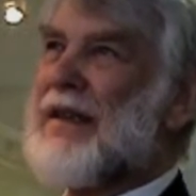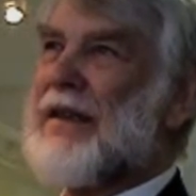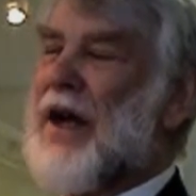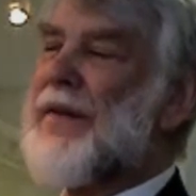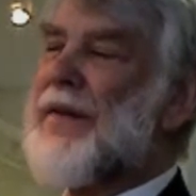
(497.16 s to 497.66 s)

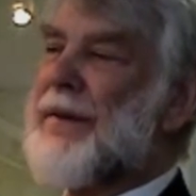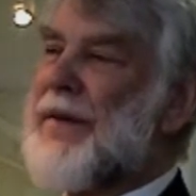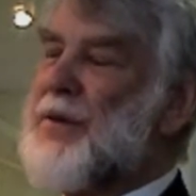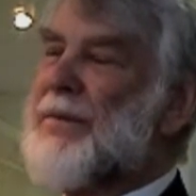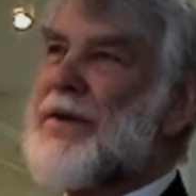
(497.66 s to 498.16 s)
No, the
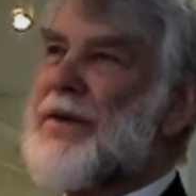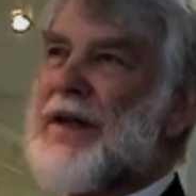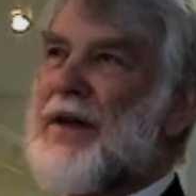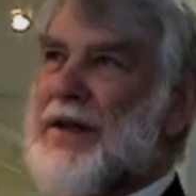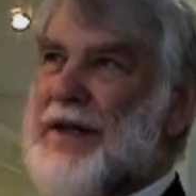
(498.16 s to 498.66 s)
movements are
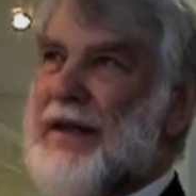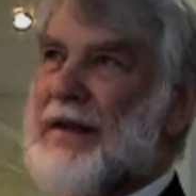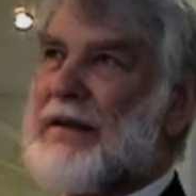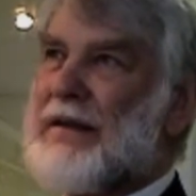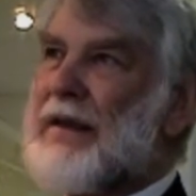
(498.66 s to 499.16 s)
very
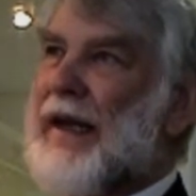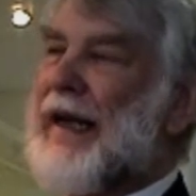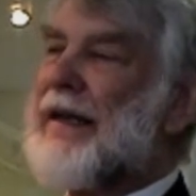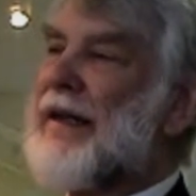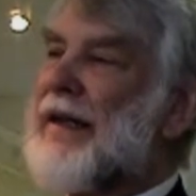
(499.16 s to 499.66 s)
gentle,
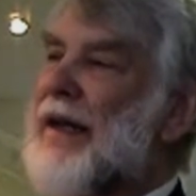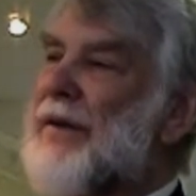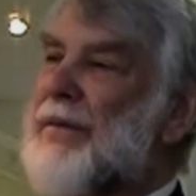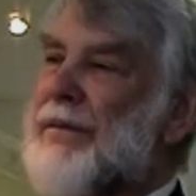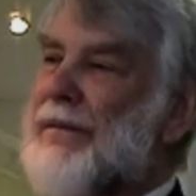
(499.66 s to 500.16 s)
and
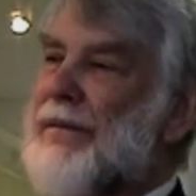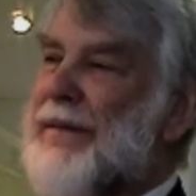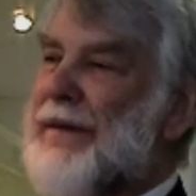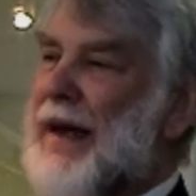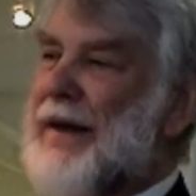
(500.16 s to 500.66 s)

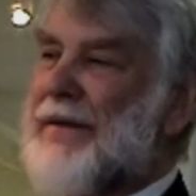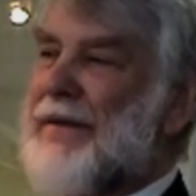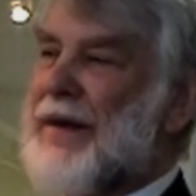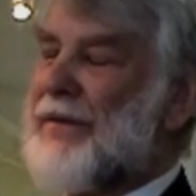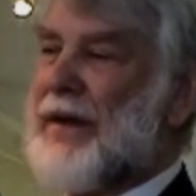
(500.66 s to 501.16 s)

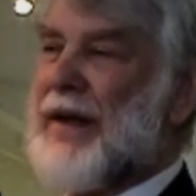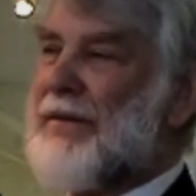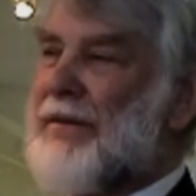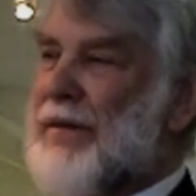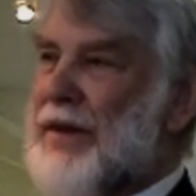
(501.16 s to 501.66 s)
they're very
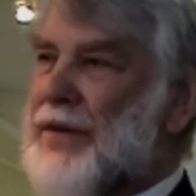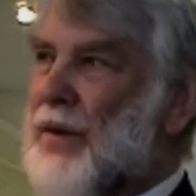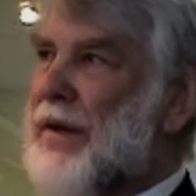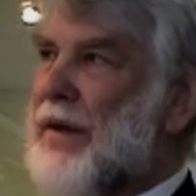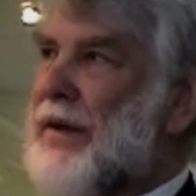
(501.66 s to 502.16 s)

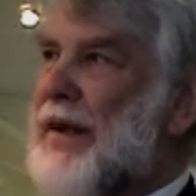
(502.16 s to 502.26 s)
short.